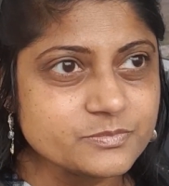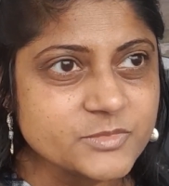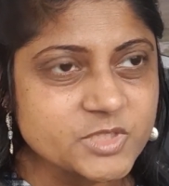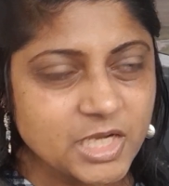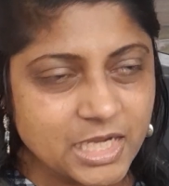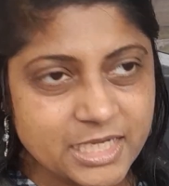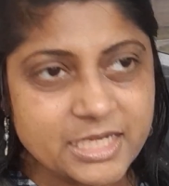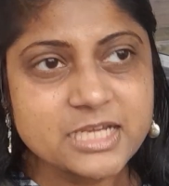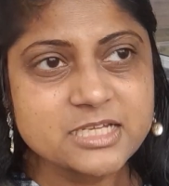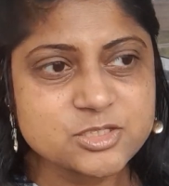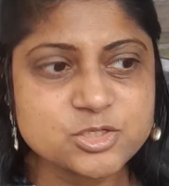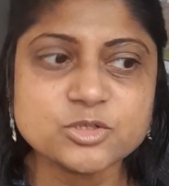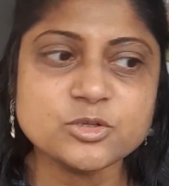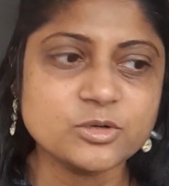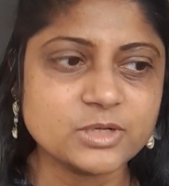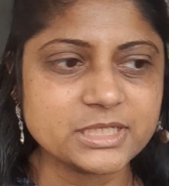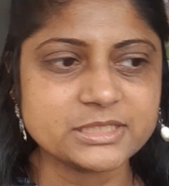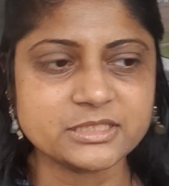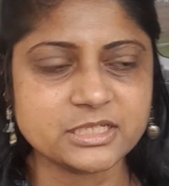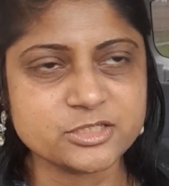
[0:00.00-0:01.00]
I had to go
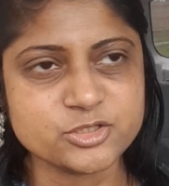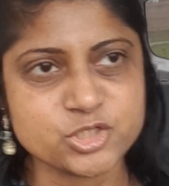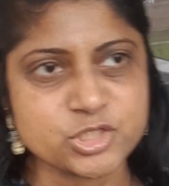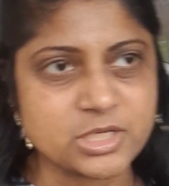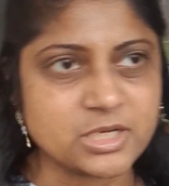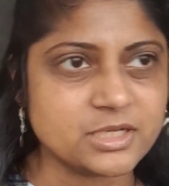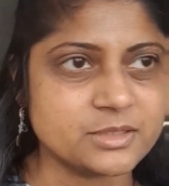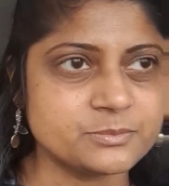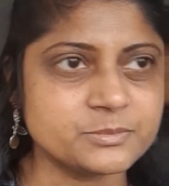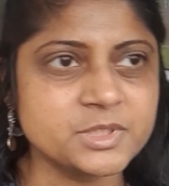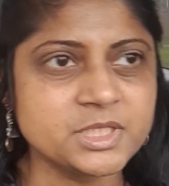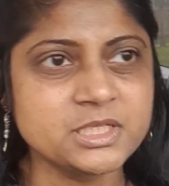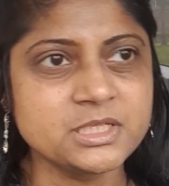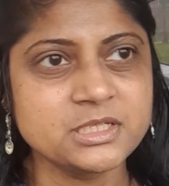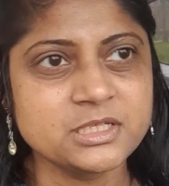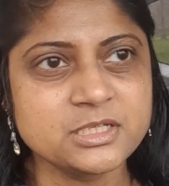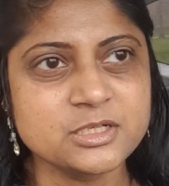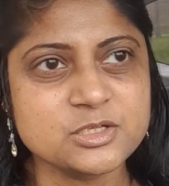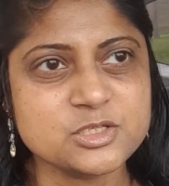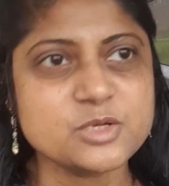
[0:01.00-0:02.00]
at lunchtime.
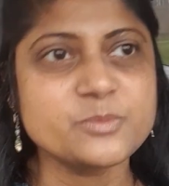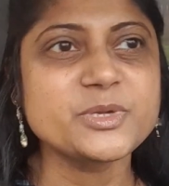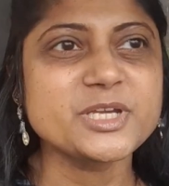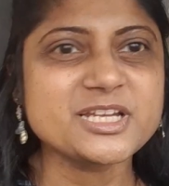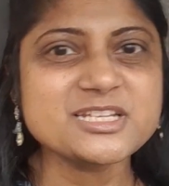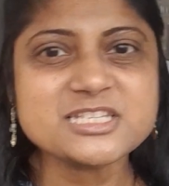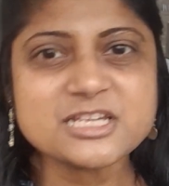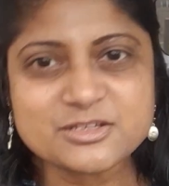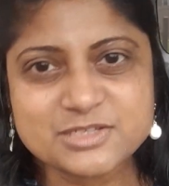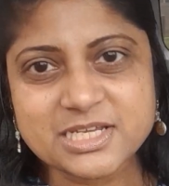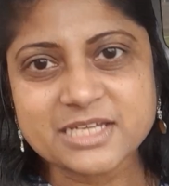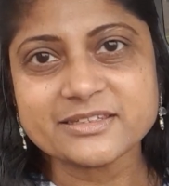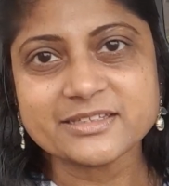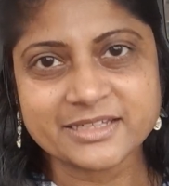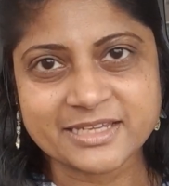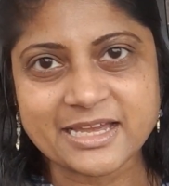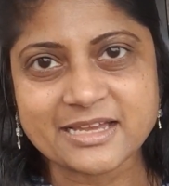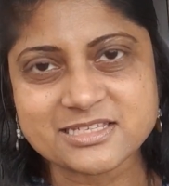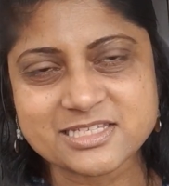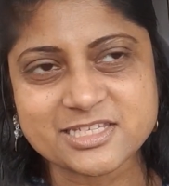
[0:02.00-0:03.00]
So because I was at the
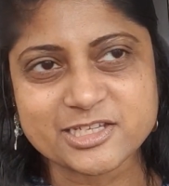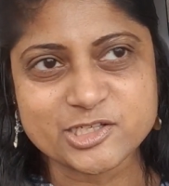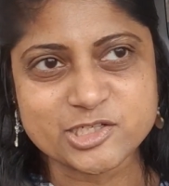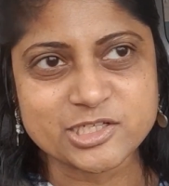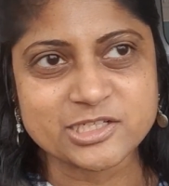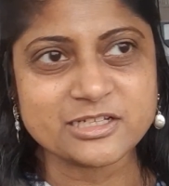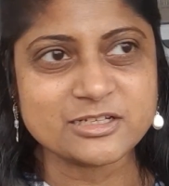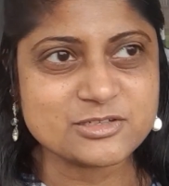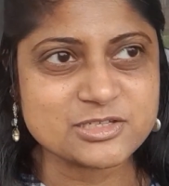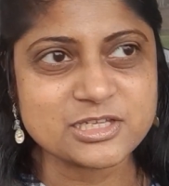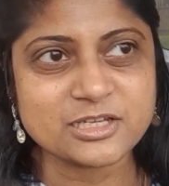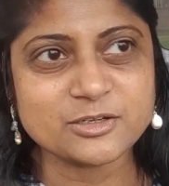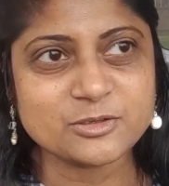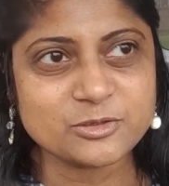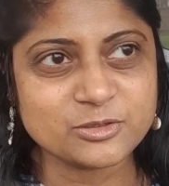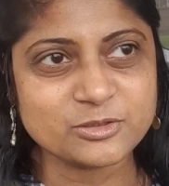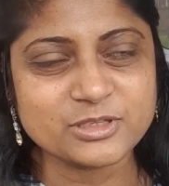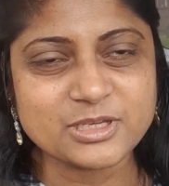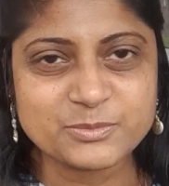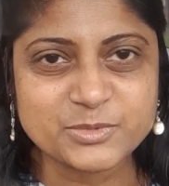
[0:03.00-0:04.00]
gas station, I was like, oh,
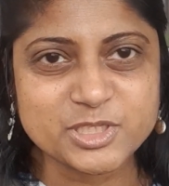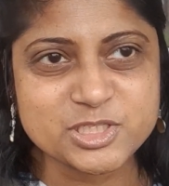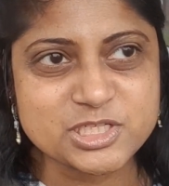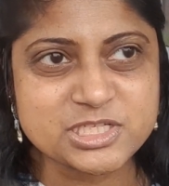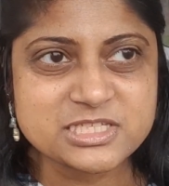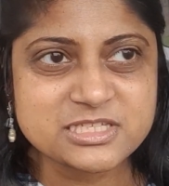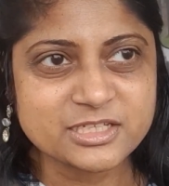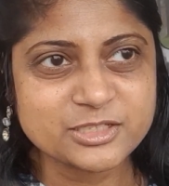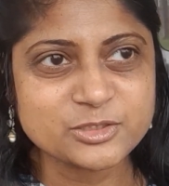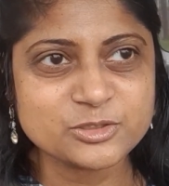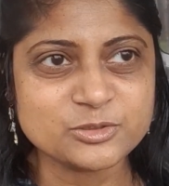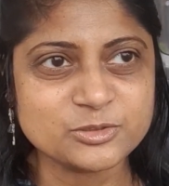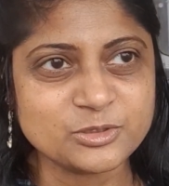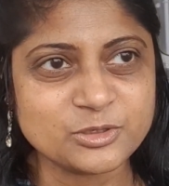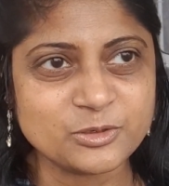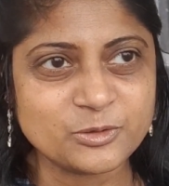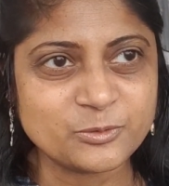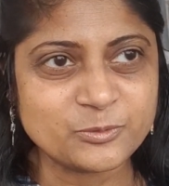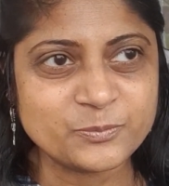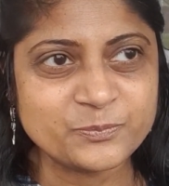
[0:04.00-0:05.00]
let me just like, you
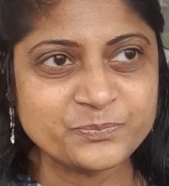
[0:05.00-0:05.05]
know,